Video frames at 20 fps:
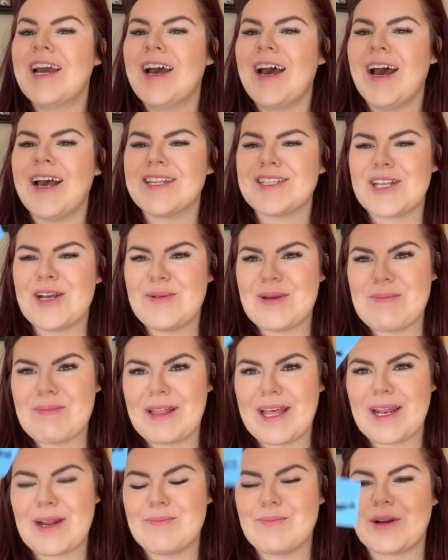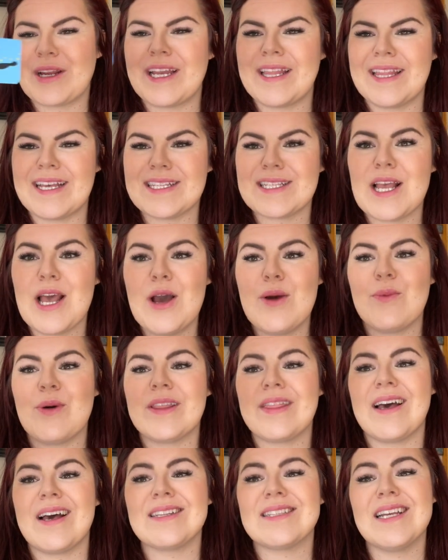So we plan on bringing this with
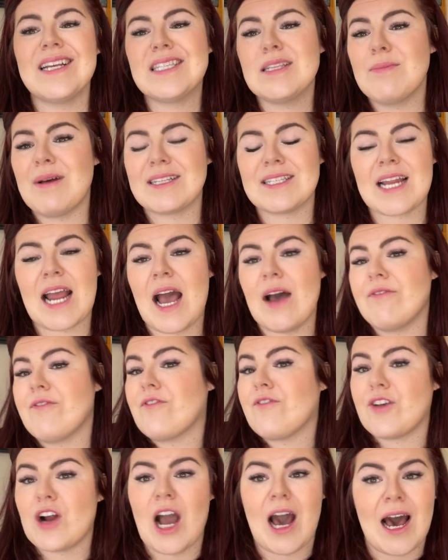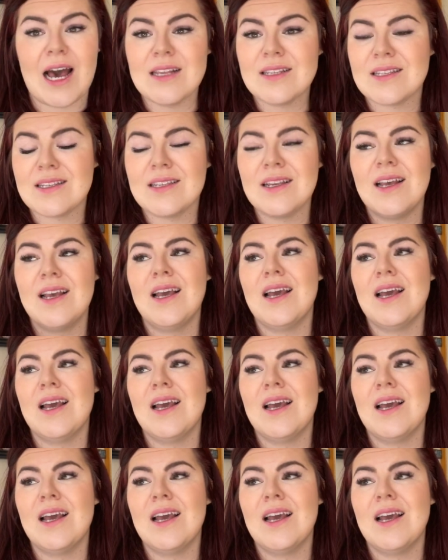us. It's a must-have for us.